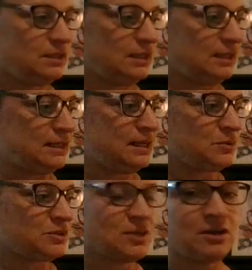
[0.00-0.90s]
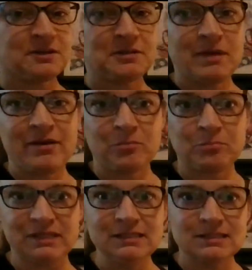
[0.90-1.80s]
Now we're talking about
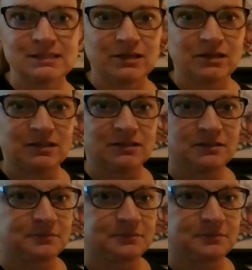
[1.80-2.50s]
pizza.